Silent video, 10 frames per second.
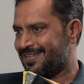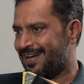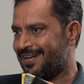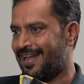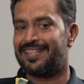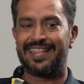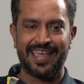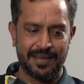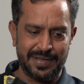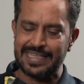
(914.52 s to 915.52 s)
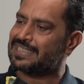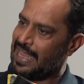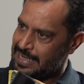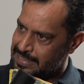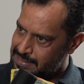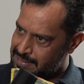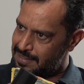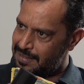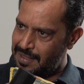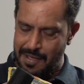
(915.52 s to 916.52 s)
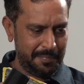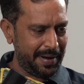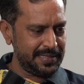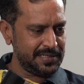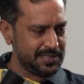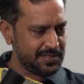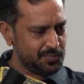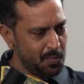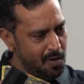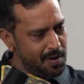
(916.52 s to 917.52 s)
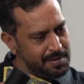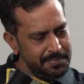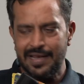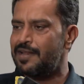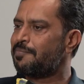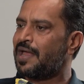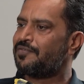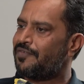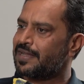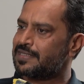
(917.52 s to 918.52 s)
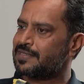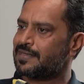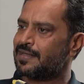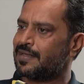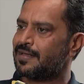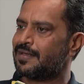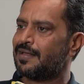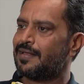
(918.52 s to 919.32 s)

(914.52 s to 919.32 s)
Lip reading: Right? And they're being challenged by this small millet manufacturing